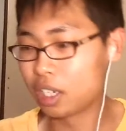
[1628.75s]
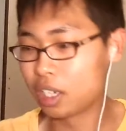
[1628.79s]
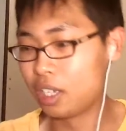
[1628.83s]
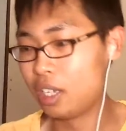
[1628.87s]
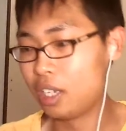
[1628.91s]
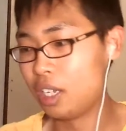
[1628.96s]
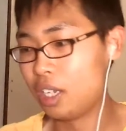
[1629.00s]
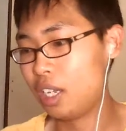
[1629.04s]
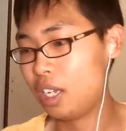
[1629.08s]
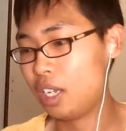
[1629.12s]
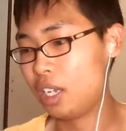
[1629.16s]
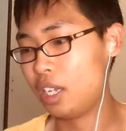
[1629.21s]

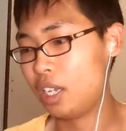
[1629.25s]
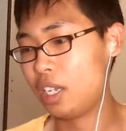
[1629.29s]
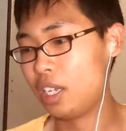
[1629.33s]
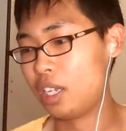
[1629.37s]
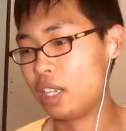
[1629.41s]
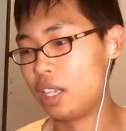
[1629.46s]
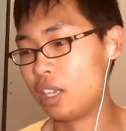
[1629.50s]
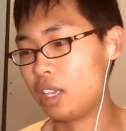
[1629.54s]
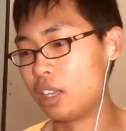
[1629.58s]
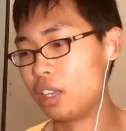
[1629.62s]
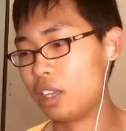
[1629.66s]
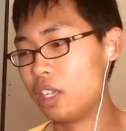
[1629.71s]
this week,
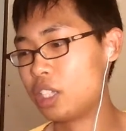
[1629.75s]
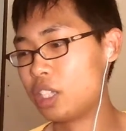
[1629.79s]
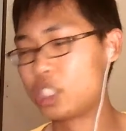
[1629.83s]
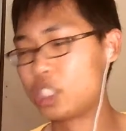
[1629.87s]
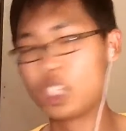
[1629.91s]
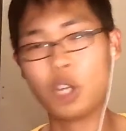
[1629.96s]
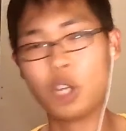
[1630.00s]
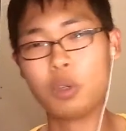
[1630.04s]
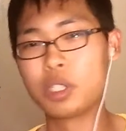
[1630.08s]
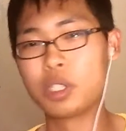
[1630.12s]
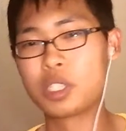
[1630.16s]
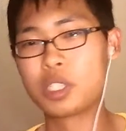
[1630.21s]

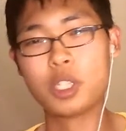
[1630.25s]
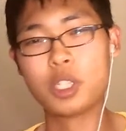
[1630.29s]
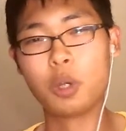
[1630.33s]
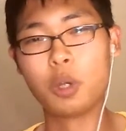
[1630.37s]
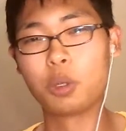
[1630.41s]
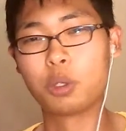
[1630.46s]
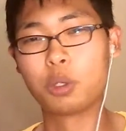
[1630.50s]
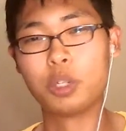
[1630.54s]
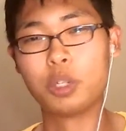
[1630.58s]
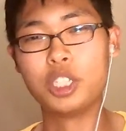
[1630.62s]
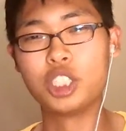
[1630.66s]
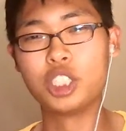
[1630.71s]

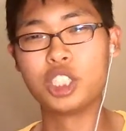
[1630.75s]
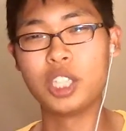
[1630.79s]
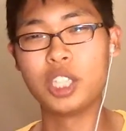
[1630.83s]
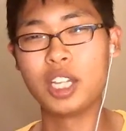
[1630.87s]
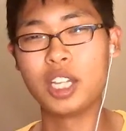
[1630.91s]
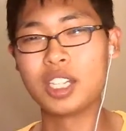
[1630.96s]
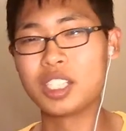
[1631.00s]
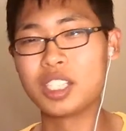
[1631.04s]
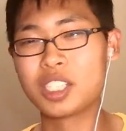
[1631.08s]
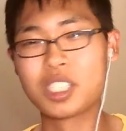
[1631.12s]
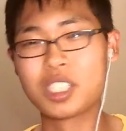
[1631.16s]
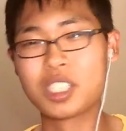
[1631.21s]
this show is
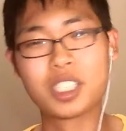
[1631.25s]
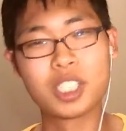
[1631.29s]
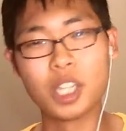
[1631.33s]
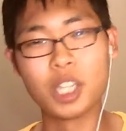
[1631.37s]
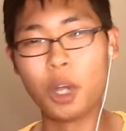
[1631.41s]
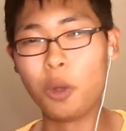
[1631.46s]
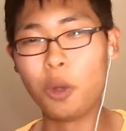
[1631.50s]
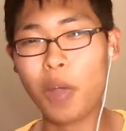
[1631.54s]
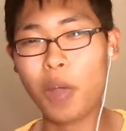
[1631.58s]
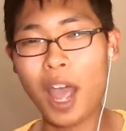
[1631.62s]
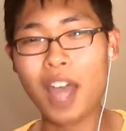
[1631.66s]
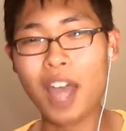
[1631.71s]
so
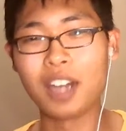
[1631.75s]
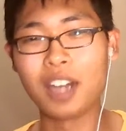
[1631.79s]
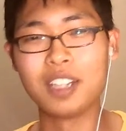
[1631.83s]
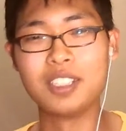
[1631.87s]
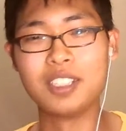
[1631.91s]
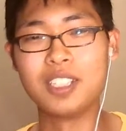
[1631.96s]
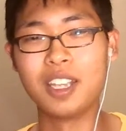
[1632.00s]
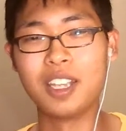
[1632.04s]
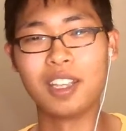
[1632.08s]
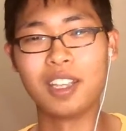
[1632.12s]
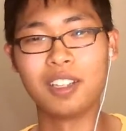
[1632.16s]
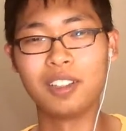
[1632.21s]
cringy and it's
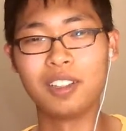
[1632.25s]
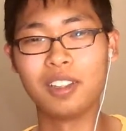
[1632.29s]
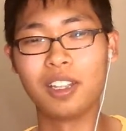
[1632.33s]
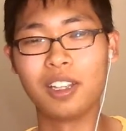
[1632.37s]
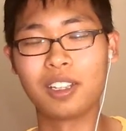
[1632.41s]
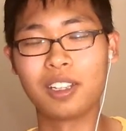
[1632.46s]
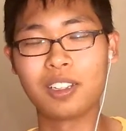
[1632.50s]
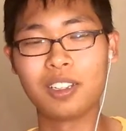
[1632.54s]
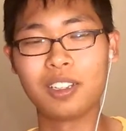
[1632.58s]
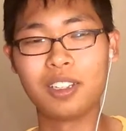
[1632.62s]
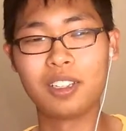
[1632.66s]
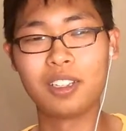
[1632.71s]
so out
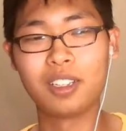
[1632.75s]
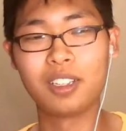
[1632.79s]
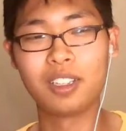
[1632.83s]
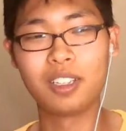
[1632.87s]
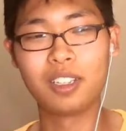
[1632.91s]
of date.